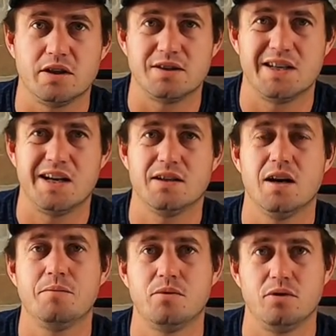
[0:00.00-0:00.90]
get snagged
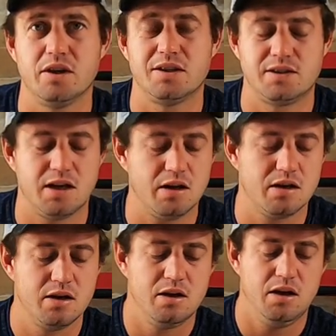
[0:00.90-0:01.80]
up and you'll get stuck
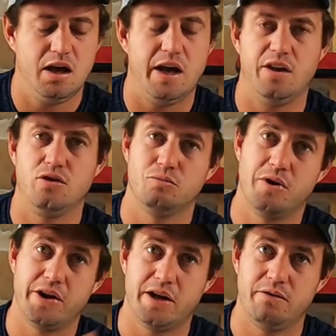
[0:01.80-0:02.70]
and you'll
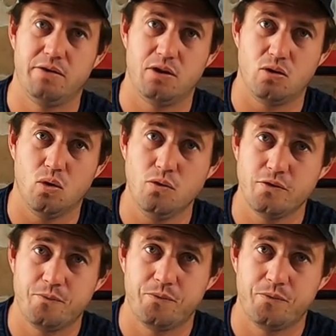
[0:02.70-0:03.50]
break everything off